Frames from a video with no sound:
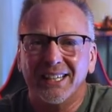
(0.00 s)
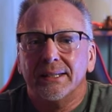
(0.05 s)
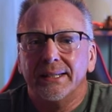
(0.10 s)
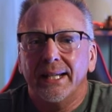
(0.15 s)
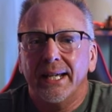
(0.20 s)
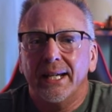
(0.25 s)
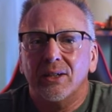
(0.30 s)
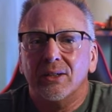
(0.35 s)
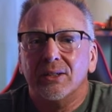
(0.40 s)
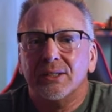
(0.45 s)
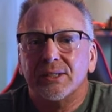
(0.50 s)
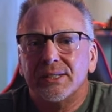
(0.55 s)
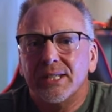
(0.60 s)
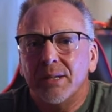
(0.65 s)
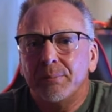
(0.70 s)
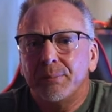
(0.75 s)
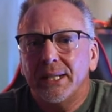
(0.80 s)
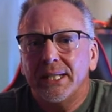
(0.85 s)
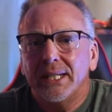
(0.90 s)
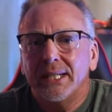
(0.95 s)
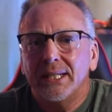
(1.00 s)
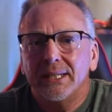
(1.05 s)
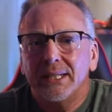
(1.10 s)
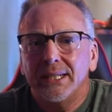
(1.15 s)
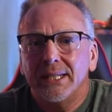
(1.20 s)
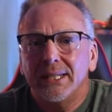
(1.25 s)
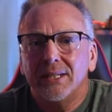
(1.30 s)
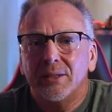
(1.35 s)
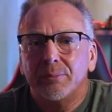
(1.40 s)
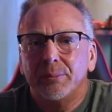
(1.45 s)
Now, something you
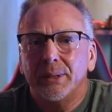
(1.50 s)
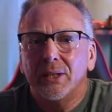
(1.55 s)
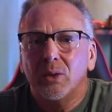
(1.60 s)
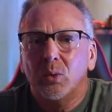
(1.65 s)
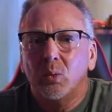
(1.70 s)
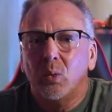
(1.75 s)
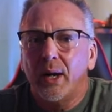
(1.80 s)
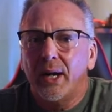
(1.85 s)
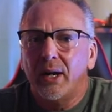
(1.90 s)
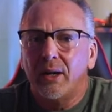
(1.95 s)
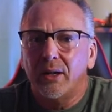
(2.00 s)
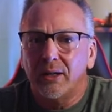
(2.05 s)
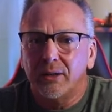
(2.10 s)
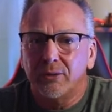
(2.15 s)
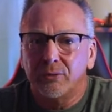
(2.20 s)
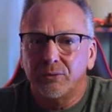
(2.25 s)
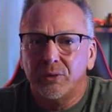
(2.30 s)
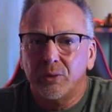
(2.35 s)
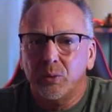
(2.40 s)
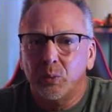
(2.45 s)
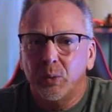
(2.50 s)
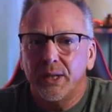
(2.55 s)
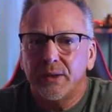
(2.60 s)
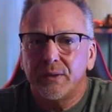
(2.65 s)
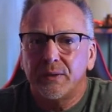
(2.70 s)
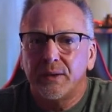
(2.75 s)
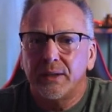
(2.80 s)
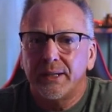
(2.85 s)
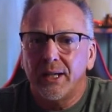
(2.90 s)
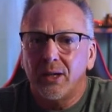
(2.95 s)
need to be aware of
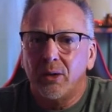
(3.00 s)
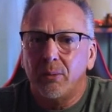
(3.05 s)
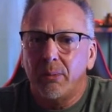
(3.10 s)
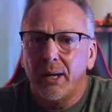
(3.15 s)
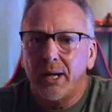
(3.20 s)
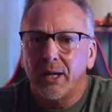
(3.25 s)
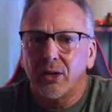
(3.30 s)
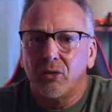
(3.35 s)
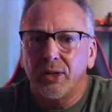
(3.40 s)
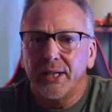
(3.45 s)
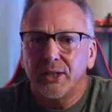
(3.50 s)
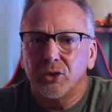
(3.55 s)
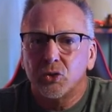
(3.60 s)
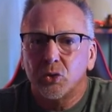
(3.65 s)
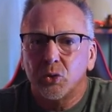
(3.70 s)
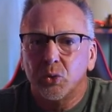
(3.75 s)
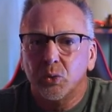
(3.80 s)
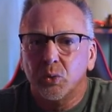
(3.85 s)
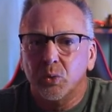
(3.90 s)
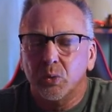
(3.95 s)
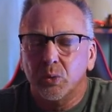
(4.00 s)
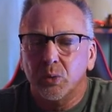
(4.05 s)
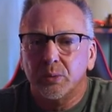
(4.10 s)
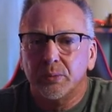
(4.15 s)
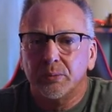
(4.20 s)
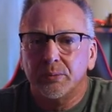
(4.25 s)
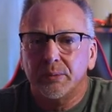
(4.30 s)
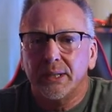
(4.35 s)
with the Dell Migrate tool,